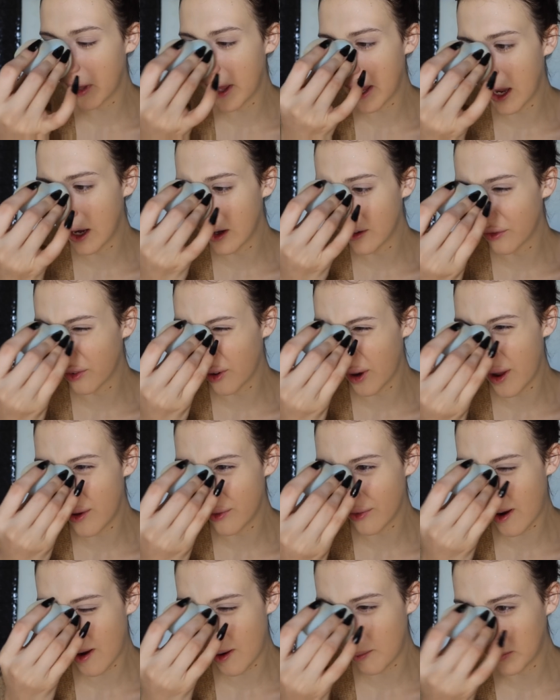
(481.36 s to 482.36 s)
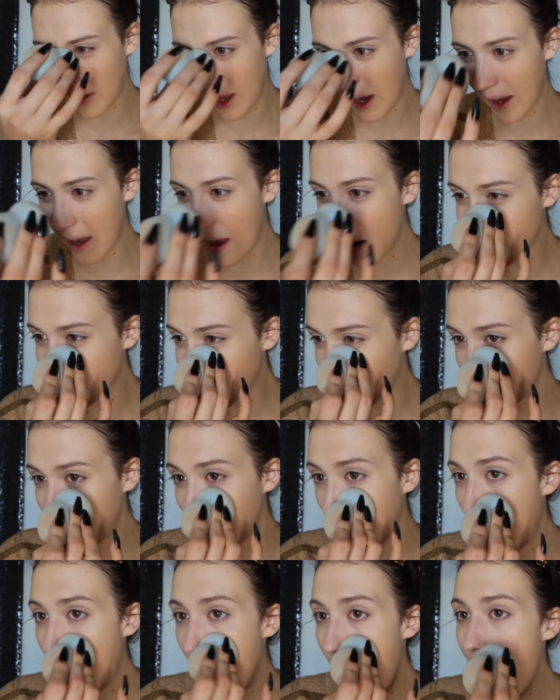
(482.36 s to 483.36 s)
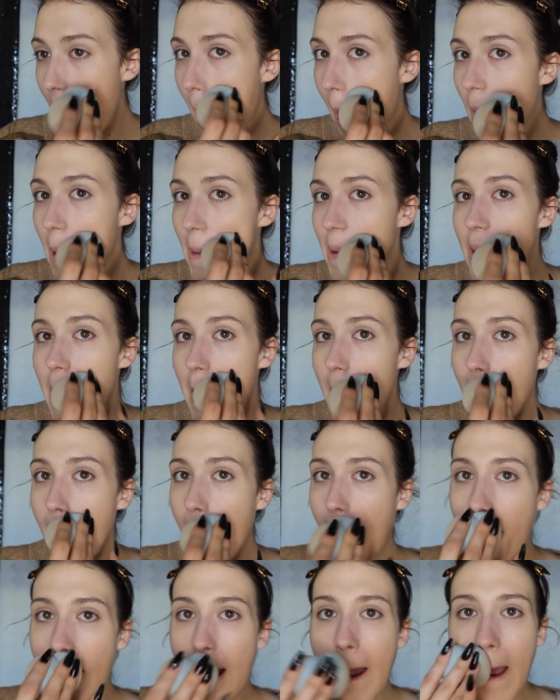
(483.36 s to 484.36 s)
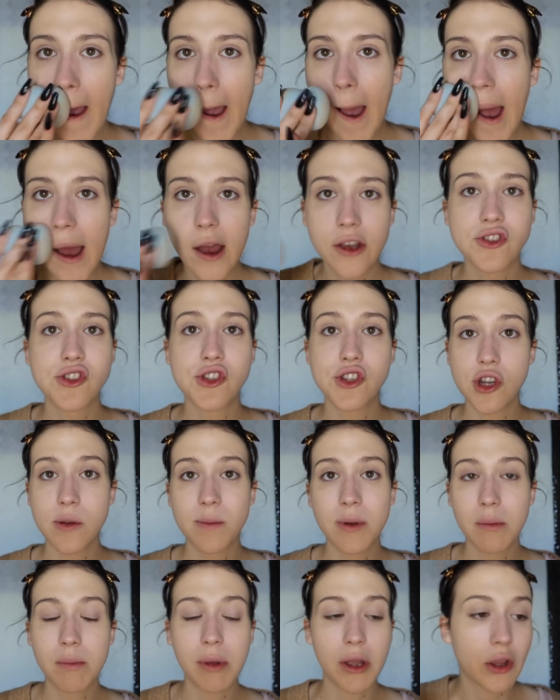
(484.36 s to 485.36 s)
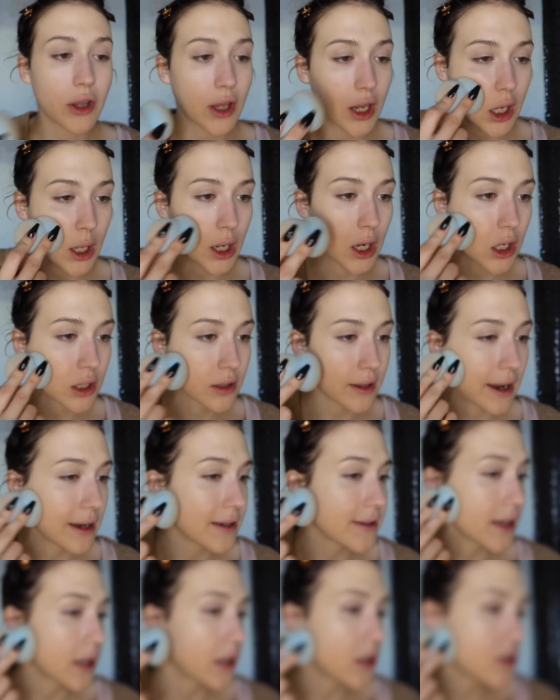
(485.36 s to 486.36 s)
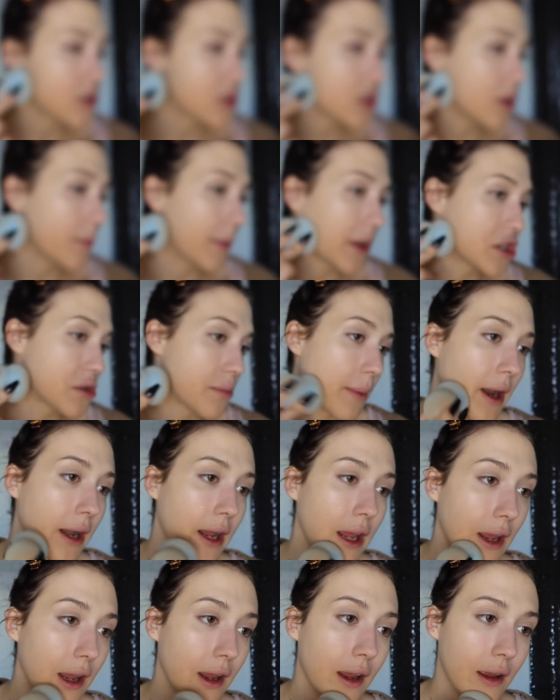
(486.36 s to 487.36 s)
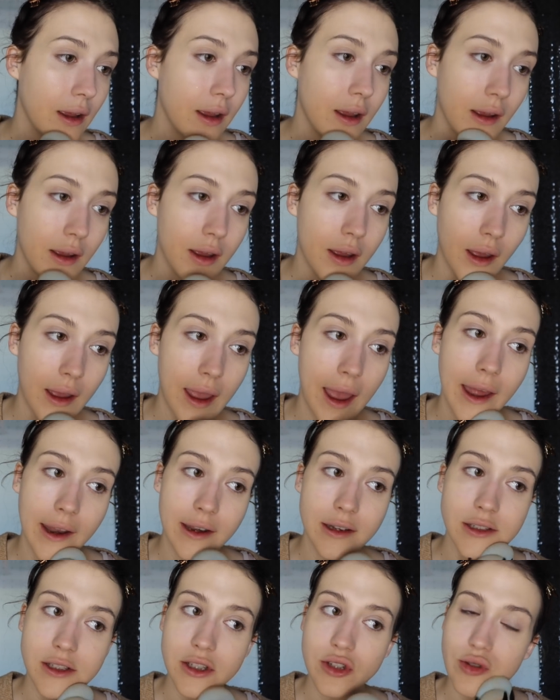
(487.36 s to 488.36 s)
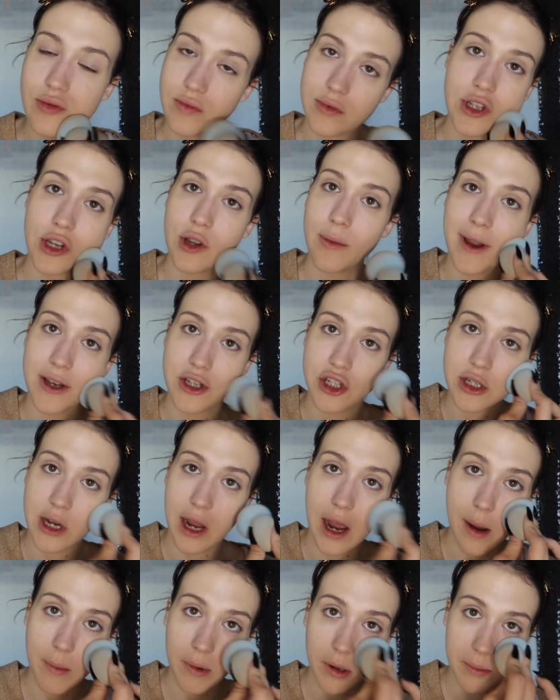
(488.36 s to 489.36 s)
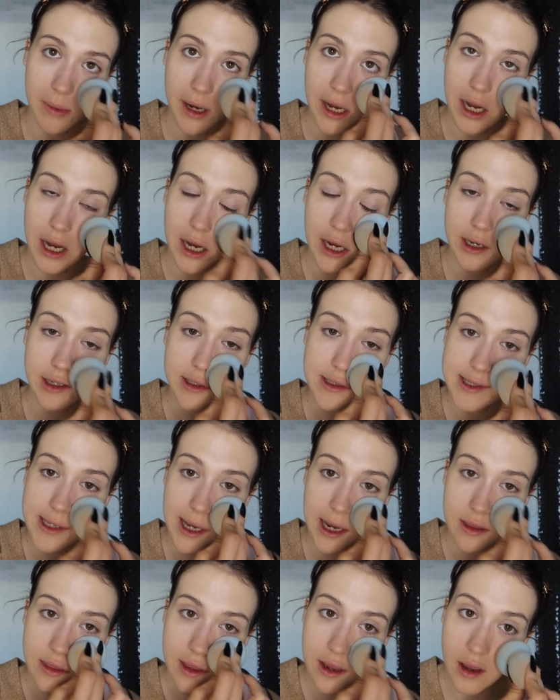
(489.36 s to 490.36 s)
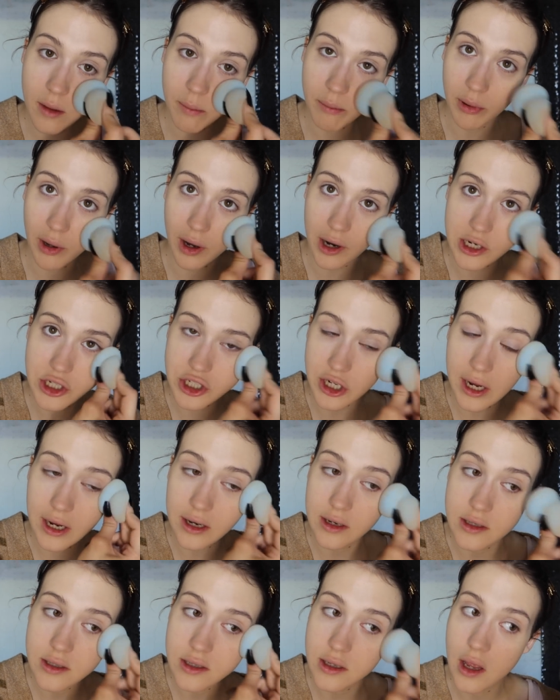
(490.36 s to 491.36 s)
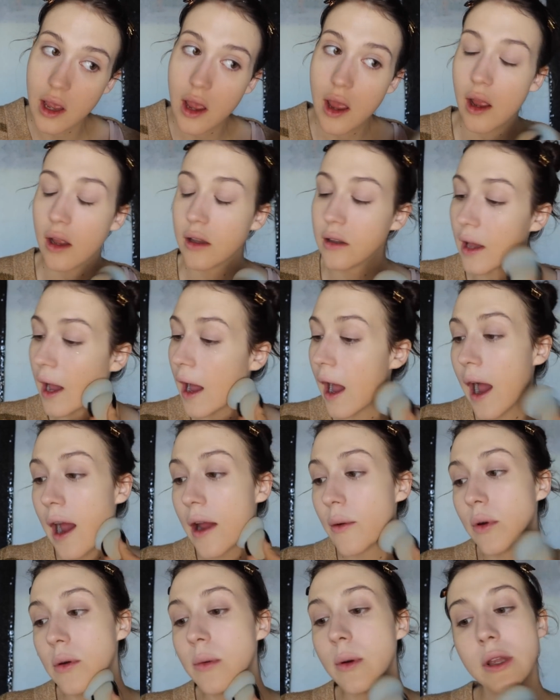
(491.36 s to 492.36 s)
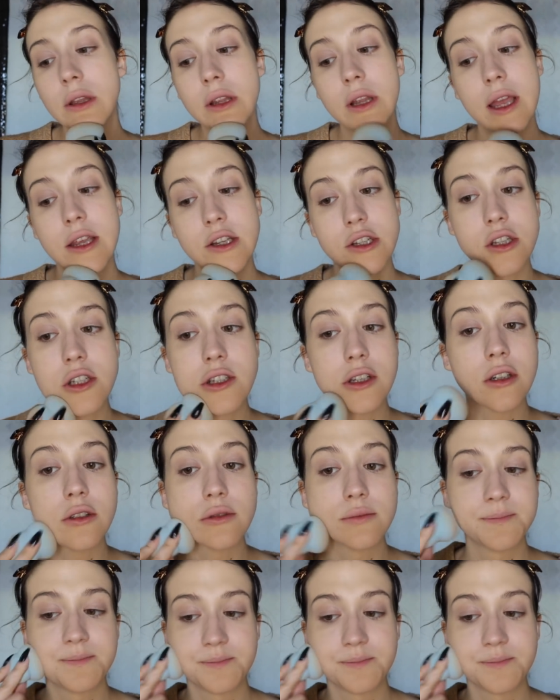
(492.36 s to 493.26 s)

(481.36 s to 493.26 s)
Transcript: plan for if I'm like ever a stupid billionaire that has like too much money and too much time on my hands. I think a project that I would really like to do